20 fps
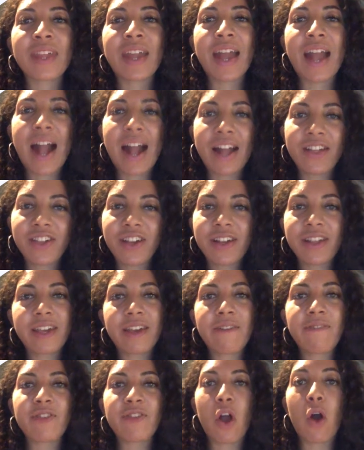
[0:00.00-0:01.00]

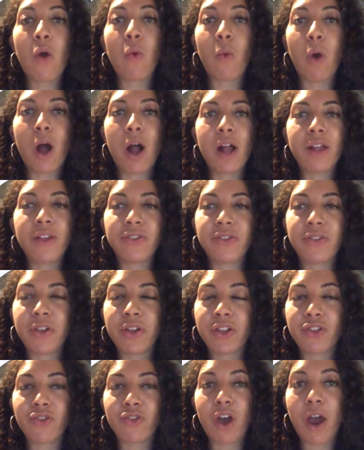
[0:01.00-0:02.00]
Adjectives are words that
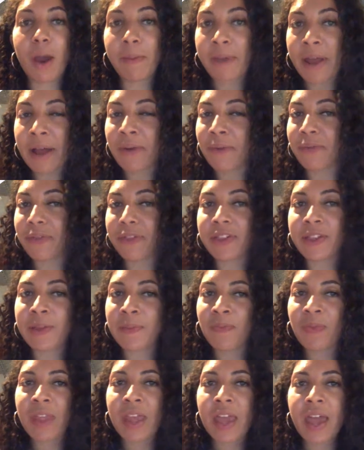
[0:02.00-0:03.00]
describe nouns,